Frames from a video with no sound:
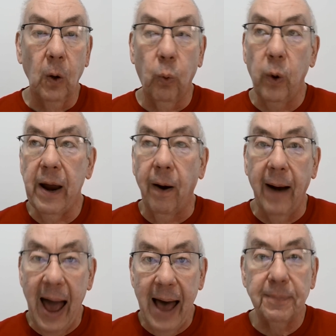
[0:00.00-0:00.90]
We are
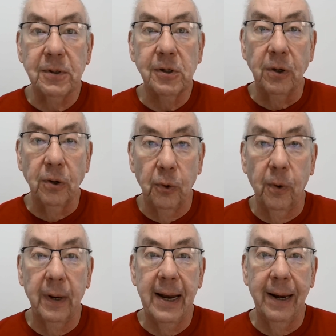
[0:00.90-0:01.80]

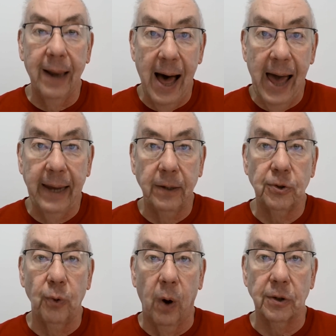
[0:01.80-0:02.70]
absolutely lying
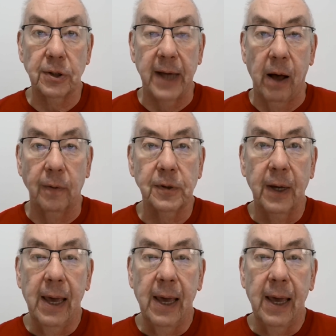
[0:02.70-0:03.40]
to ourselves